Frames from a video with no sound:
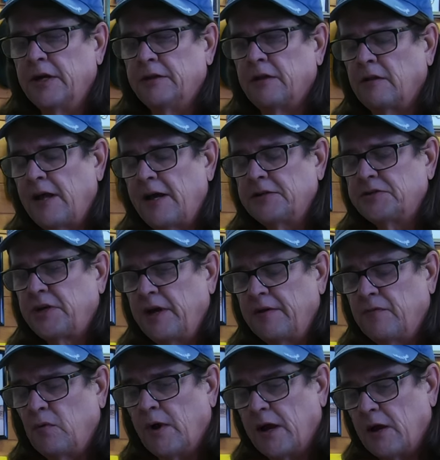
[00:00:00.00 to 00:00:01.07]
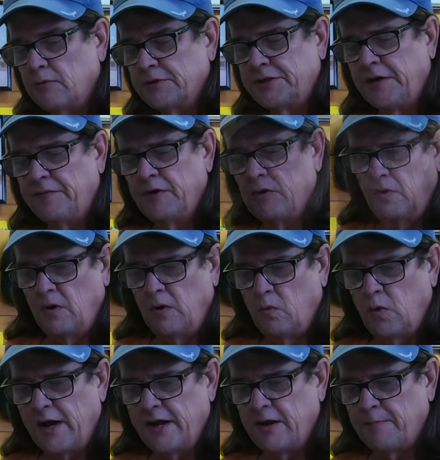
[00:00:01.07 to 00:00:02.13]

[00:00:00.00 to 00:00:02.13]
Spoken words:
in the last giveaway, I was giving away